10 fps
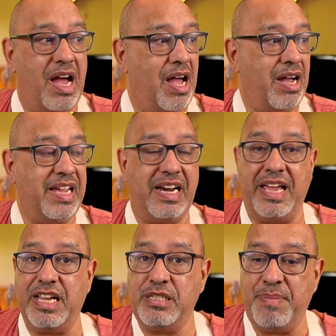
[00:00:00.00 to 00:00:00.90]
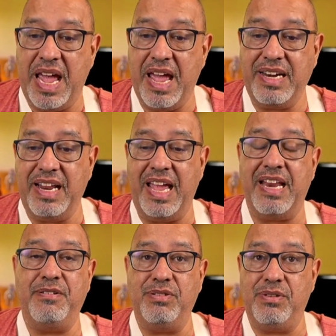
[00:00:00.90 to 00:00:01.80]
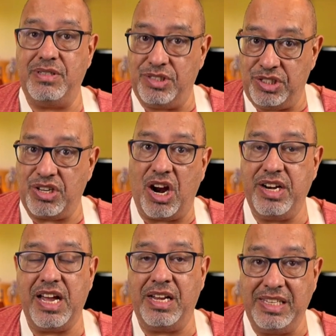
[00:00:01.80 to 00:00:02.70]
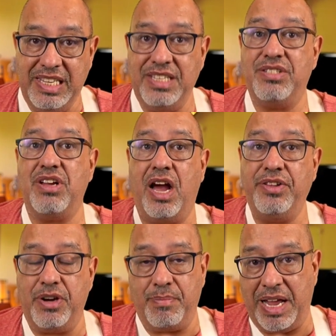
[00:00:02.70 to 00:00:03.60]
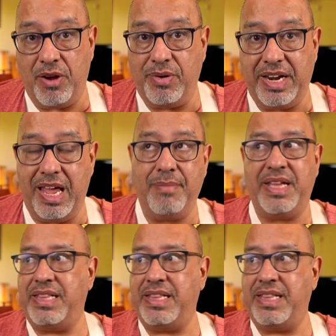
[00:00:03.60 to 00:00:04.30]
Can I expand and start a lease under my own name?